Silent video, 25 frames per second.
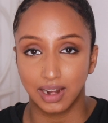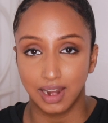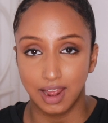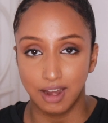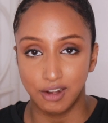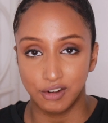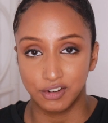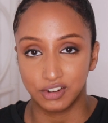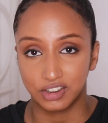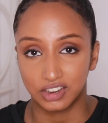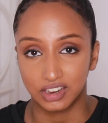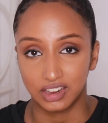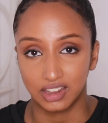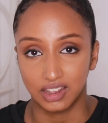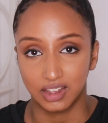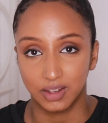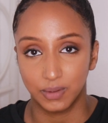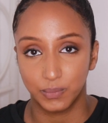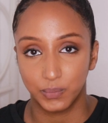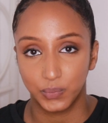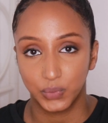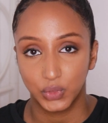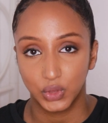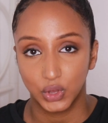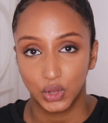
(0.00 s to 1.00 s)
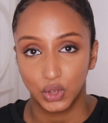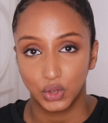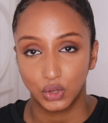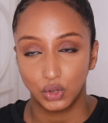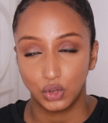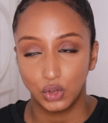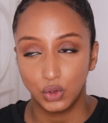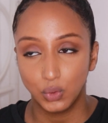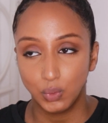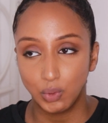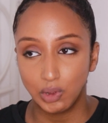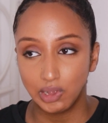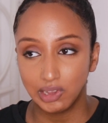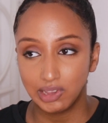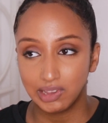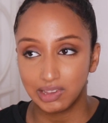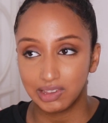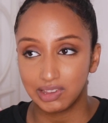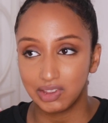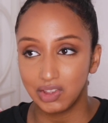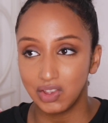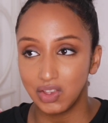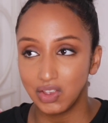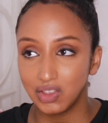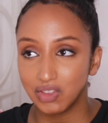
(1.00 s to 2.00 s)
clarity. You will
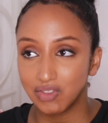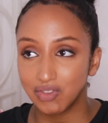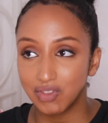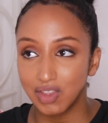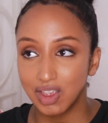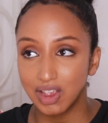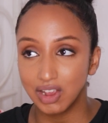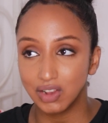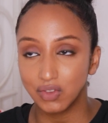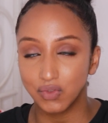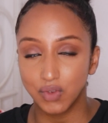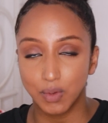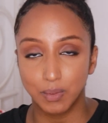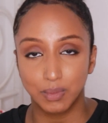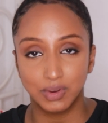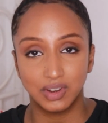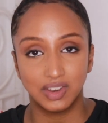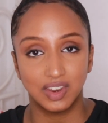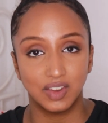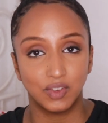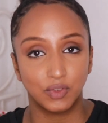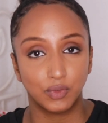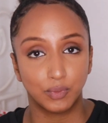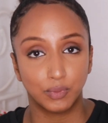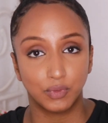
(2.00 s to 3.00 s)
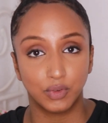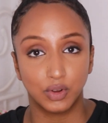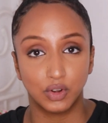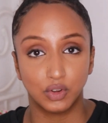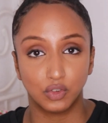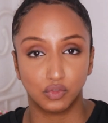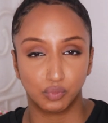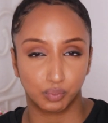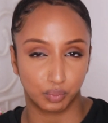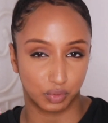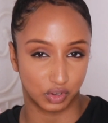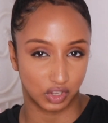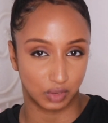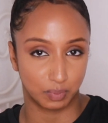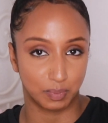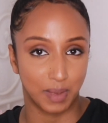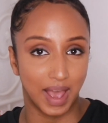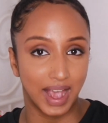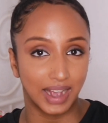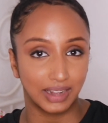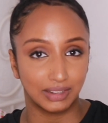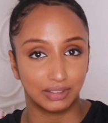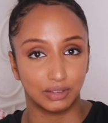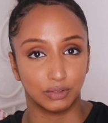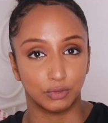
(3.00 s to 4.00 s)
see things from a different
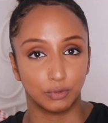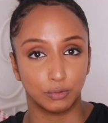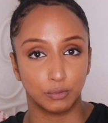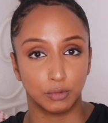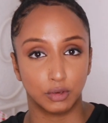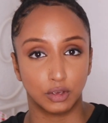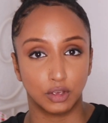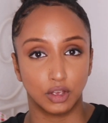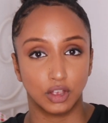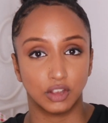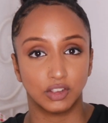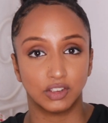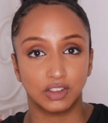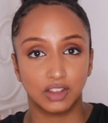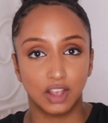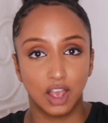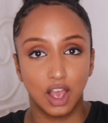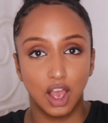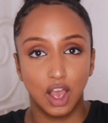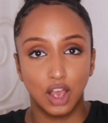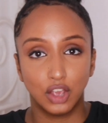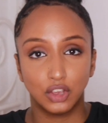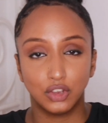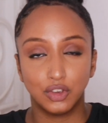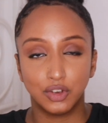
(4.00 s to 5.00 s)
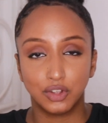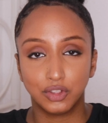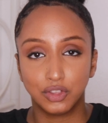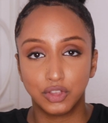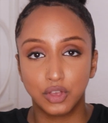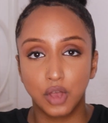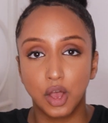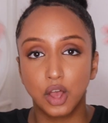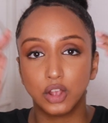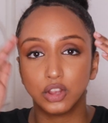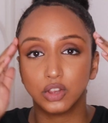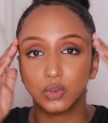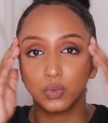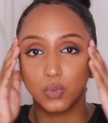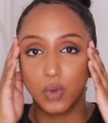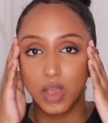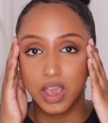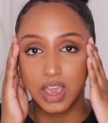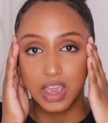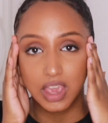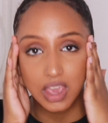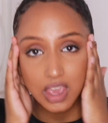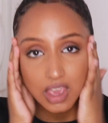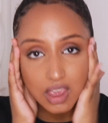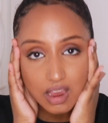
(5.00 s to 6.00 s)
perspective, because your thoughts were
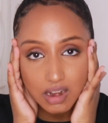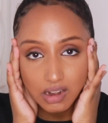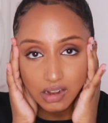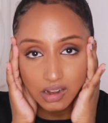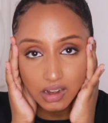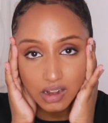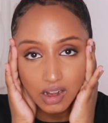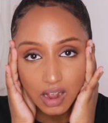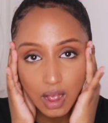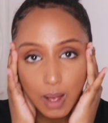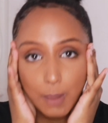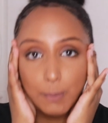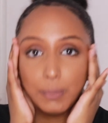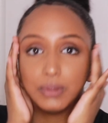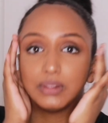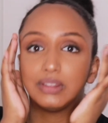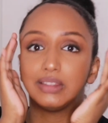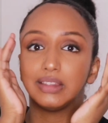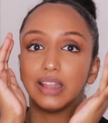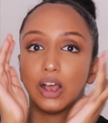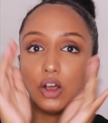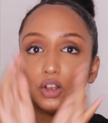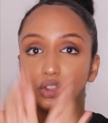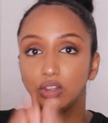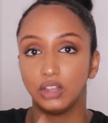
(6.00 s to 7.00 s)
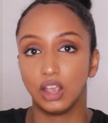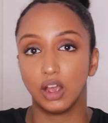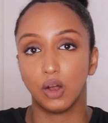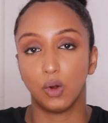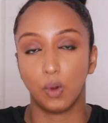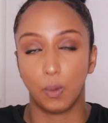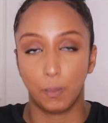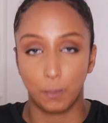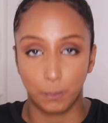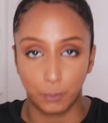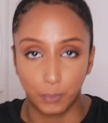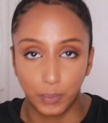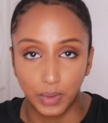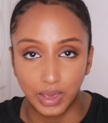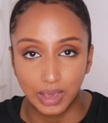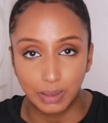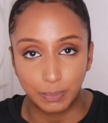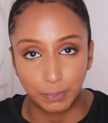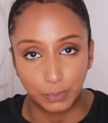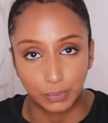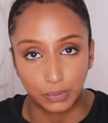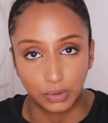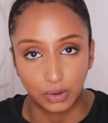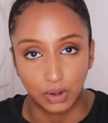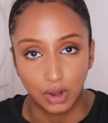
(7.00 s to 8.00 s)
here, but now they're on
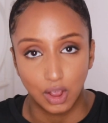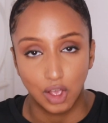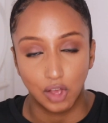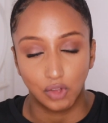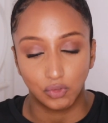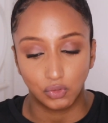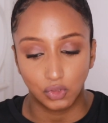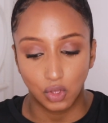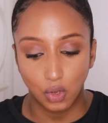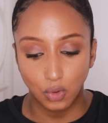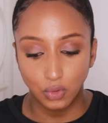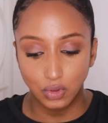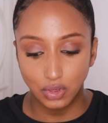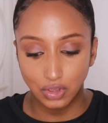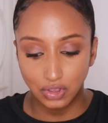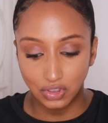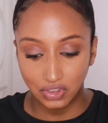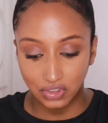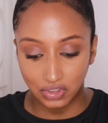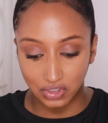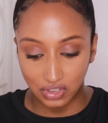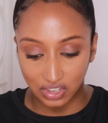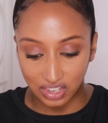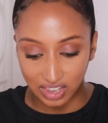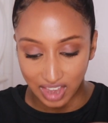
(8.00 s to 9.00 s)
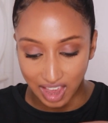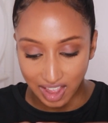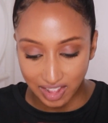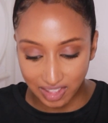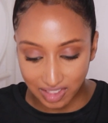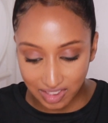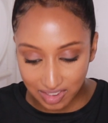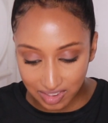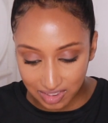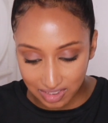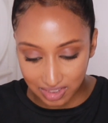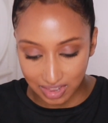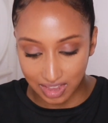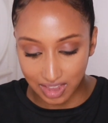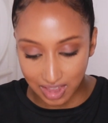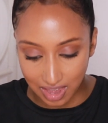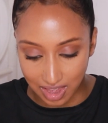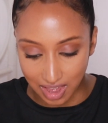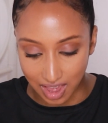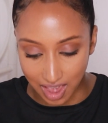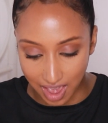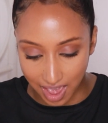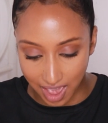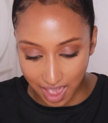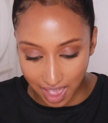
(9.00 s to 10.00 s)
paper. Now you can
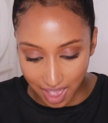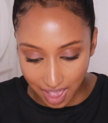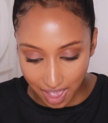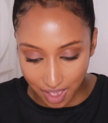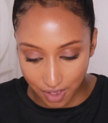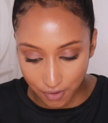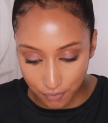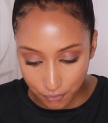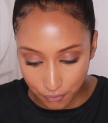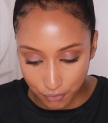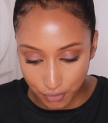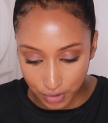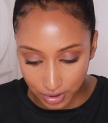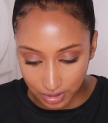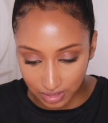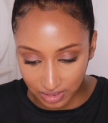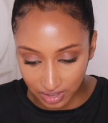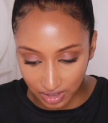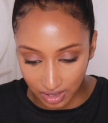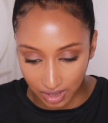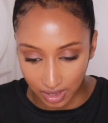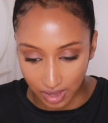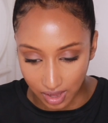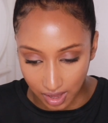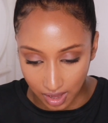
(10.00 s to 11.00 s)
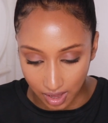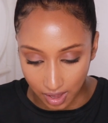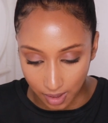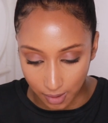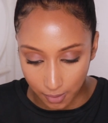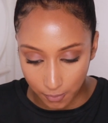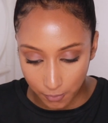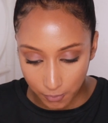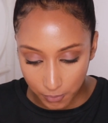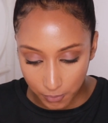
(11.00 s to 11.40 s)
see everything